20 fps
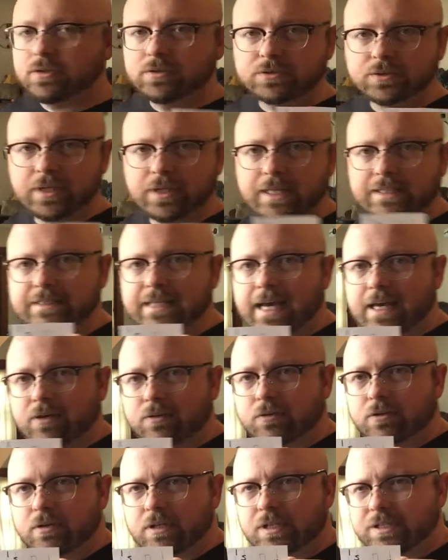So that's that
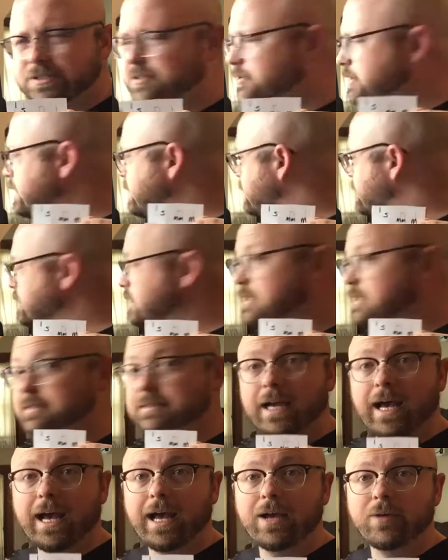order. Let's do it again because
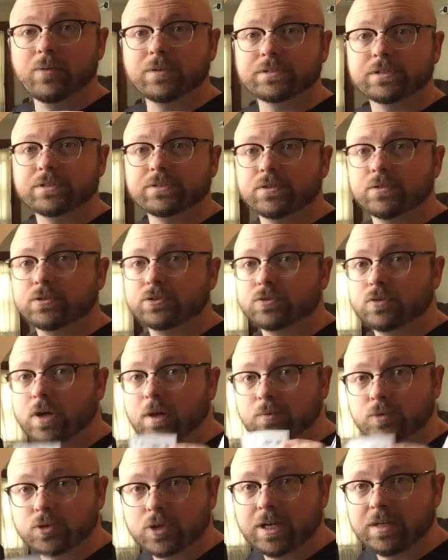I wasn't so sure. I'm
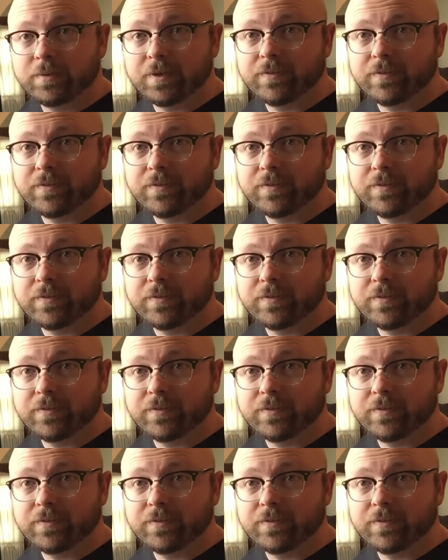trying to be